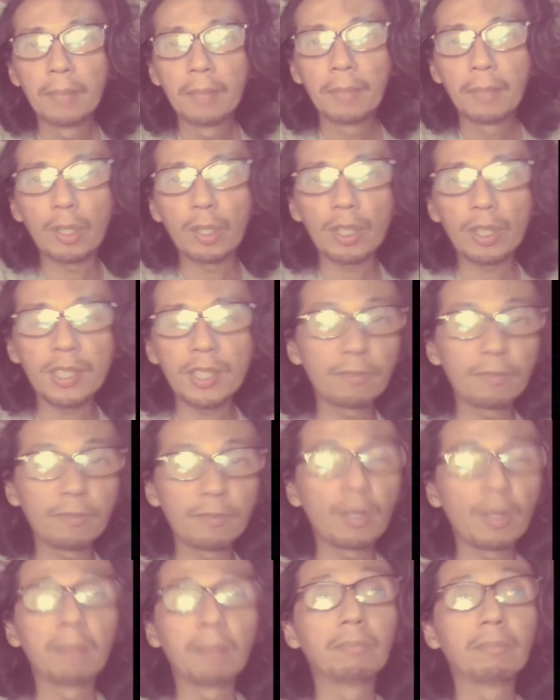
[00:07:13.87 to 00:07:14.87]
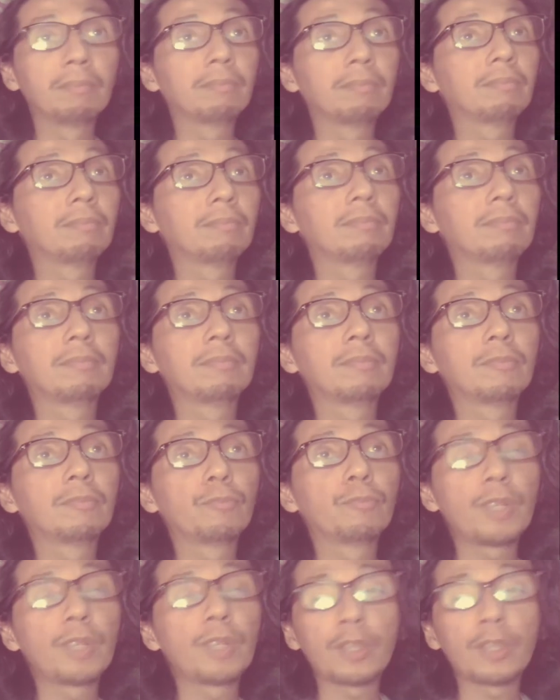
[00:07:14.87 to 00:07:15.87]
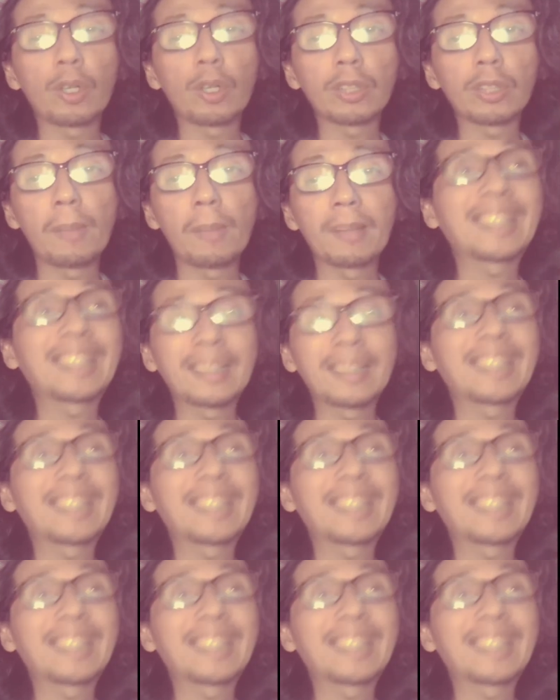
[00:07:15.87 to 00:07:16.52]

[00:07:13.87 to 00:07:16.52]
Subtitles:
Because, well, we talked about